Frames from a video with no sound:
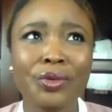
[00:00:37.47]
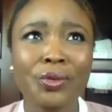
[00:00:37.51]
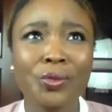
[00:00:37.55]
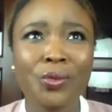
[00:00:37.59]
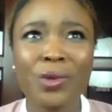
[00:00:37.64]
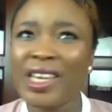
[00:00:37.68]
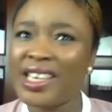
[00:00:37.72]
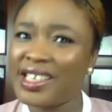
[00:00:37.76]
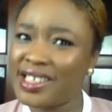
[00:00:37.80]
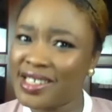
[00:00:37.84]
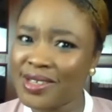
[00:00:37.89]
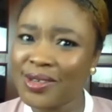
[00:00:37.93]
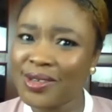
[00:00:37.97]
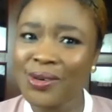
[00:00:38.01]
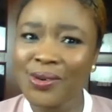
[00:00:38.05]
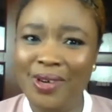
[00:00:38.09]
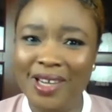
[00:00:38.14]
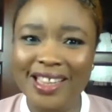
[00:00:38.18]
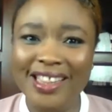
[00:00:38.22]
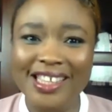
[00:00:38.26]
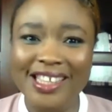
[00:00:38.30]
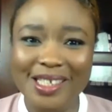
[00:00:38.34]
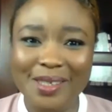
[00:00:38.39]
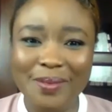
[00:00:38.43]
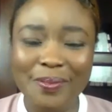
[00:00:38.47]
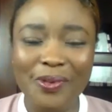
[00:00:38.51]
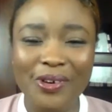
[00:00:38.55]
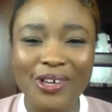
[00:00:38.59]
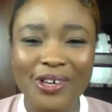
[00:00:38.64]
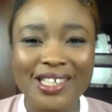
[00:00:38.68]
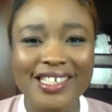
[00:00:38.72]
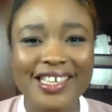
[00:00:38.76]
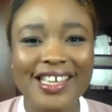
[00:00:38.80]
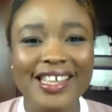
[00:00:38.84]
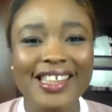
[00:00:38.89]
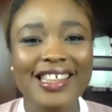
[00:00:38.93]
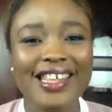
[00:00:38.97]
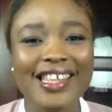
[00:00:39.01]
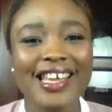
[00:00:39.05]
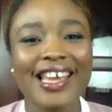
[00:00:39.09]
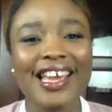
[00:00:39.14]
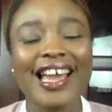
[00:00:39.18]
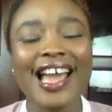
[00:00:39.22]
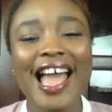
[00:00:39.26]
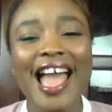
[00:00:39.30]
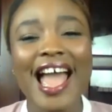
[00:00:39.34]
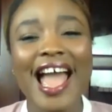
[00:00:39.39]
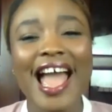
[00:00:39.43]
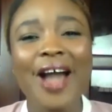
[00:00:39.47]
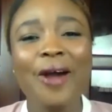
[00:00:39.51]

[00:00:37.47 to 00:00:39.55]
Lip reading: weeks ago at this point, I think,